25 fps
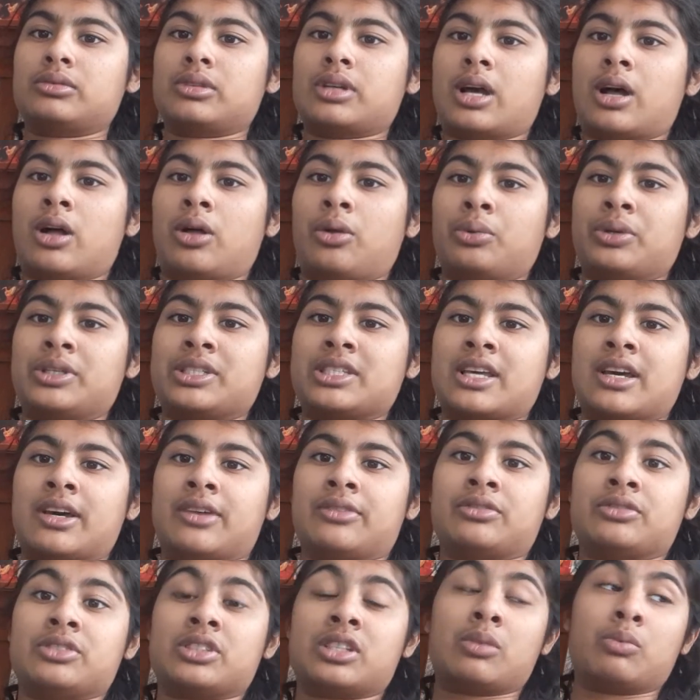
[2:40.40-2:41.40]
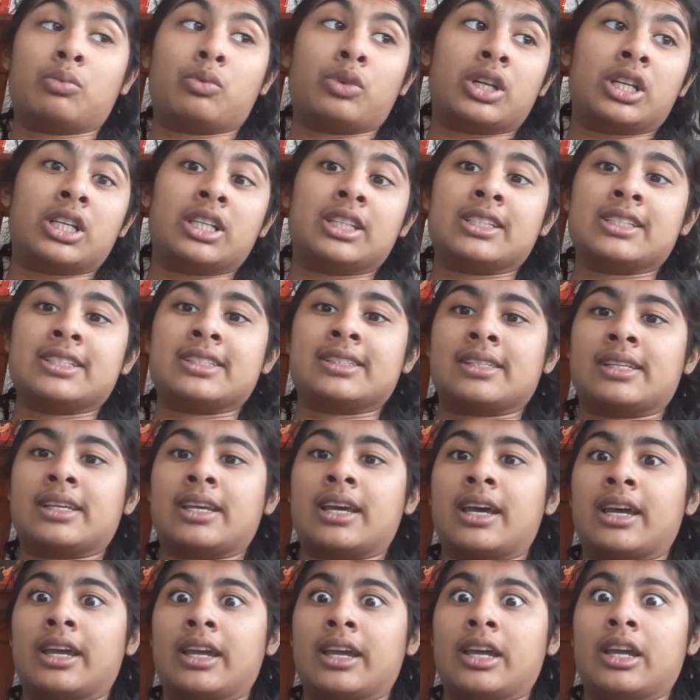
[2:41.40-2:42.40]
always have someone in the
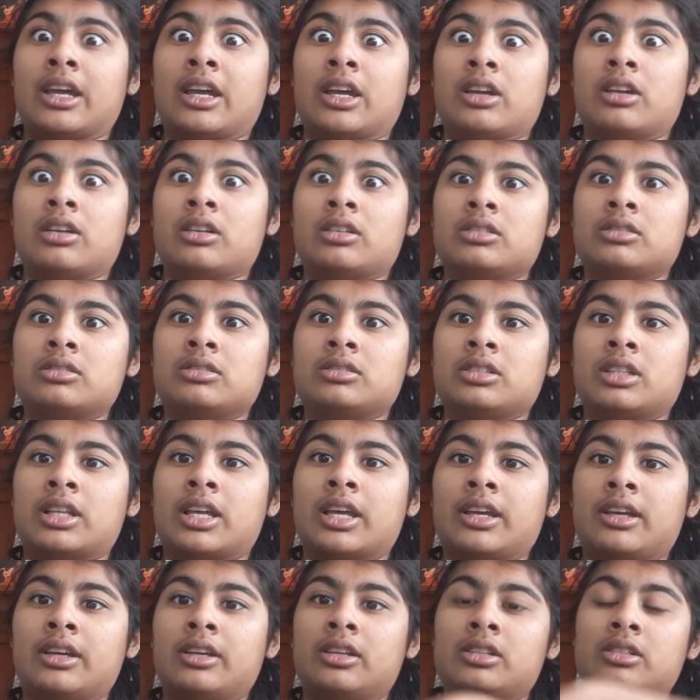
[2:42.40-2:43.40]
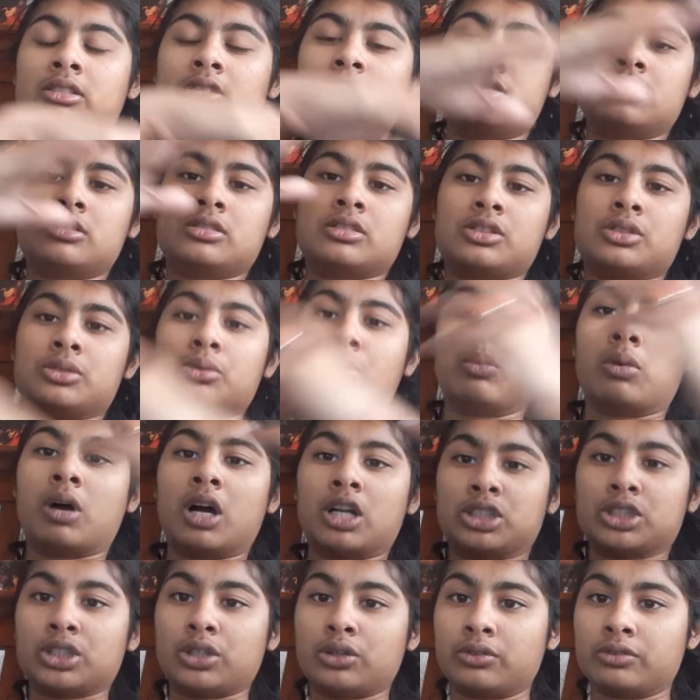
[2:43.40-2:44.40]
CIA, like, to
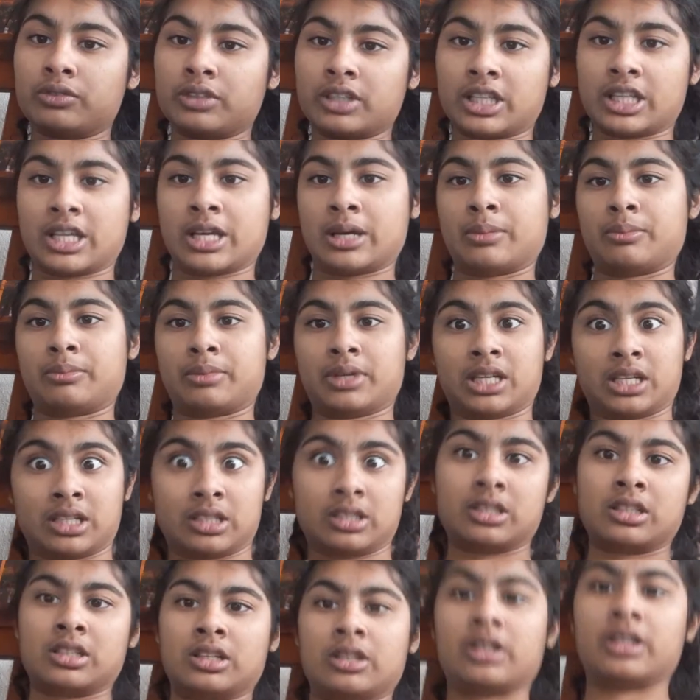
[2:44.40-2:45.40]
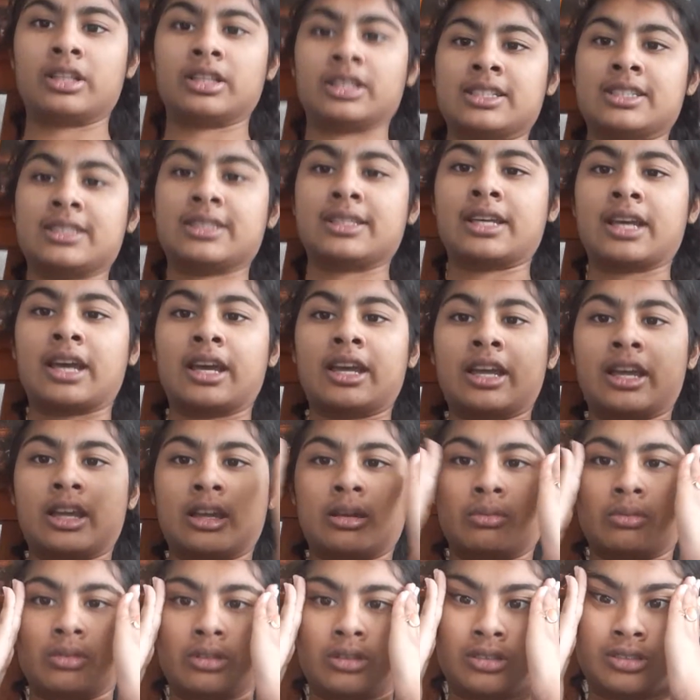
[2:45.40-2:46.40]
watch over them because they're in the CIA,
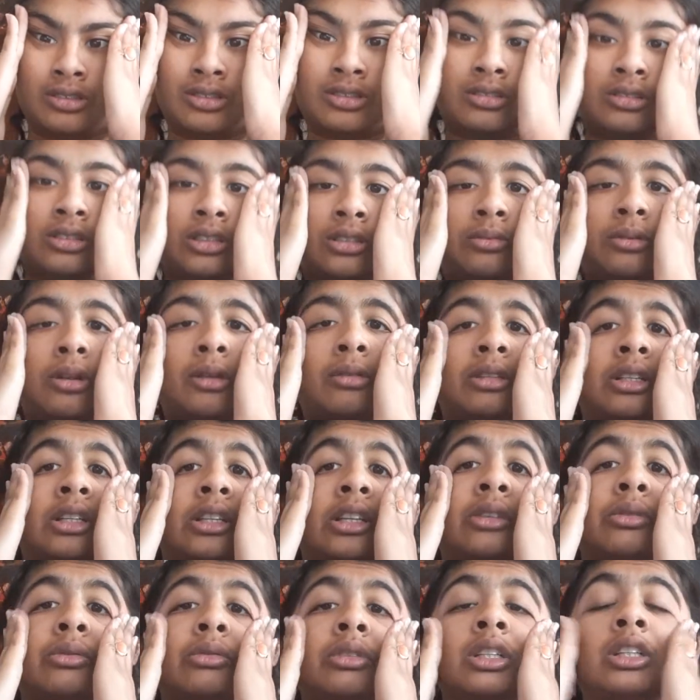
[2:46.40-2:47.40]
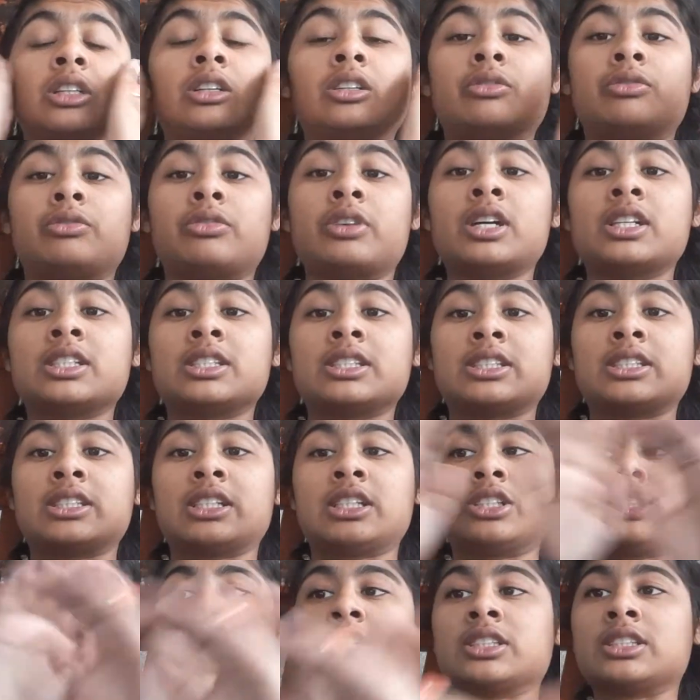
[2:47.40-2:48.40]
but also they're probably, like, really good friends and
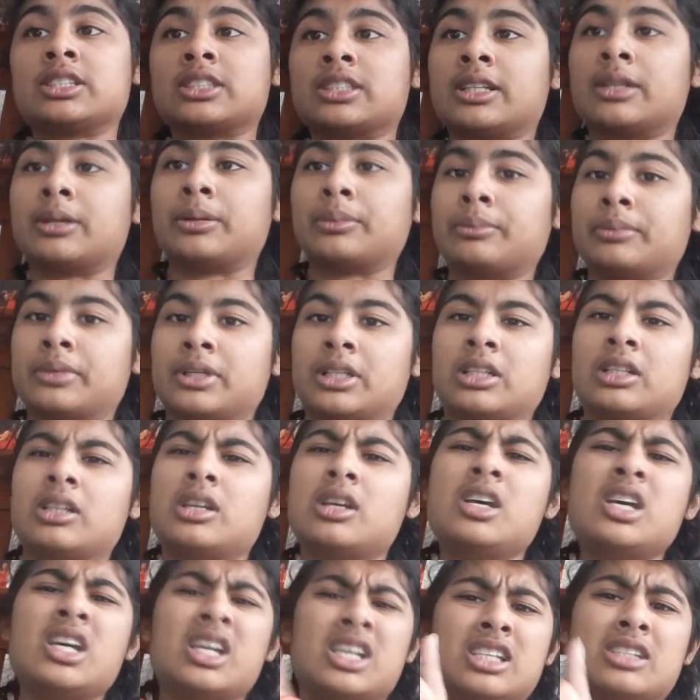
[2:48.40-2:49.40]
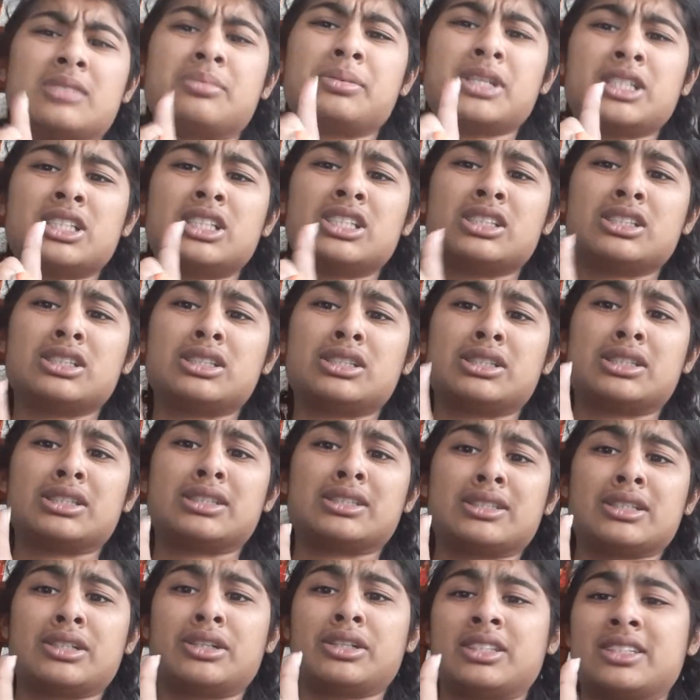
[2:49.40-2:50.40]
they trust them, but especially since
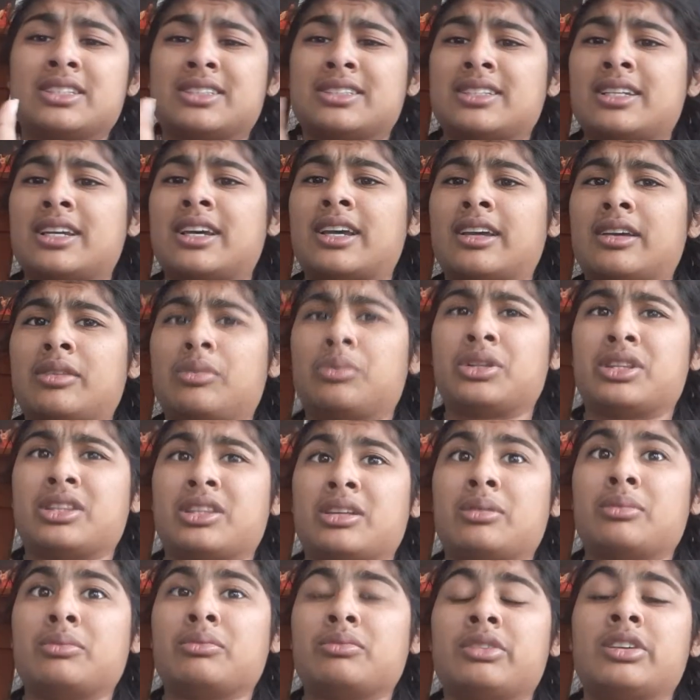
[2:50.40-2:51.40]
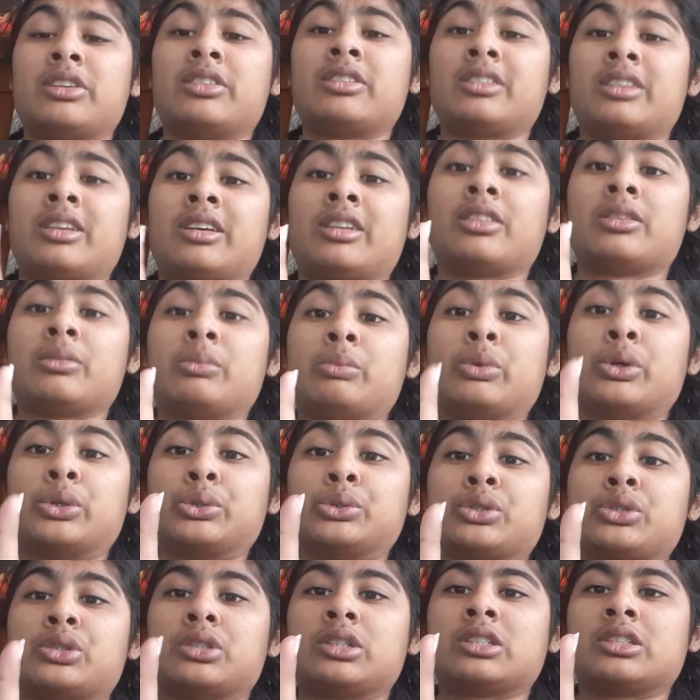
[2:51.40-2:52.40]
they're in the CIA with them, they're, like, the
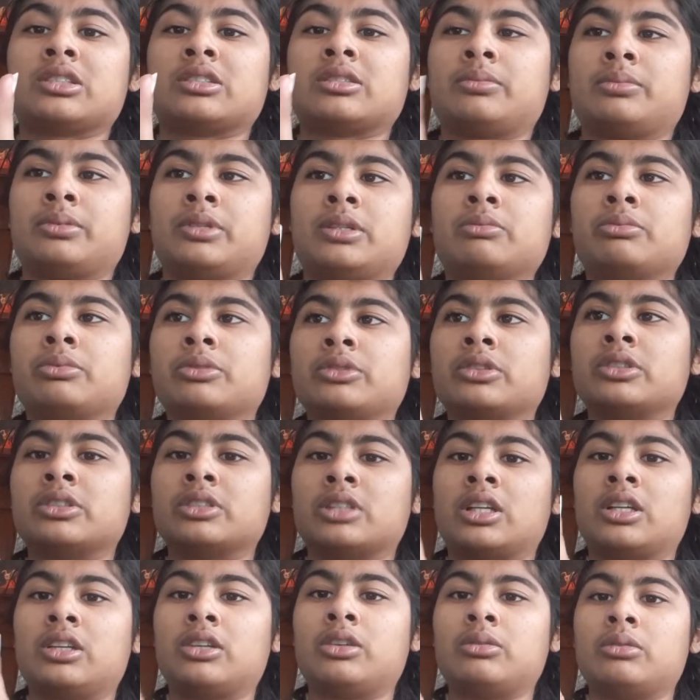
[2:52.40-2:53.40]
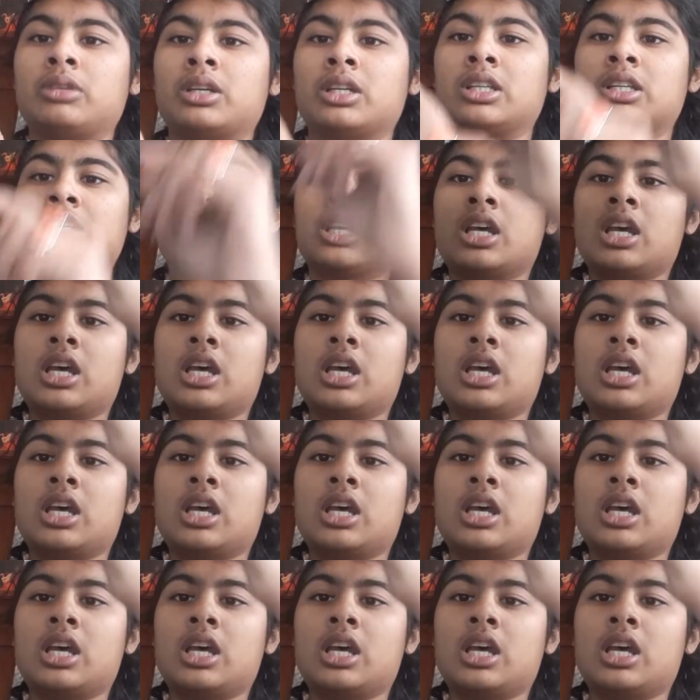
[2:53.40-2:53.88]
most trusted people that you could